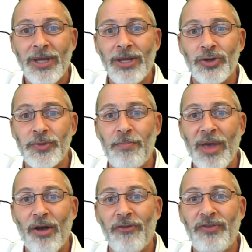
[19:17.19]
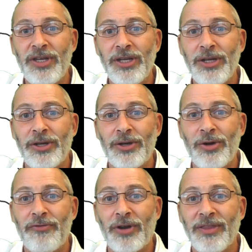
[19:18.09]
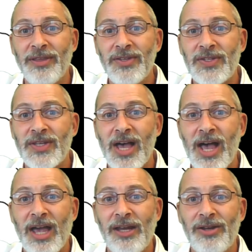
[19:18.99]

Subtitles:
Here's Belvedere over on this side.